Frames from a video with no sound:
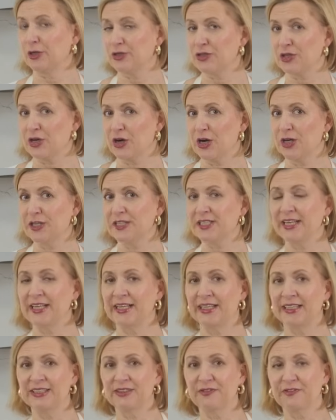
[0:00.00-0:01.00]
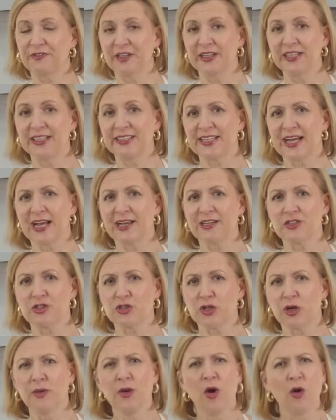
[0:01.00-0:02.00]
tart in its filling
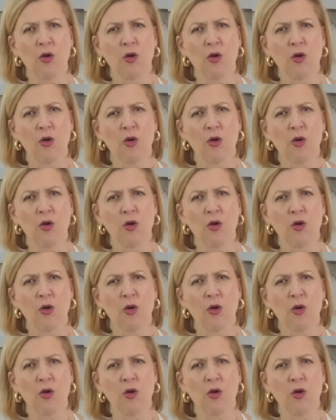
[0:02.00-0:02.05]
texture,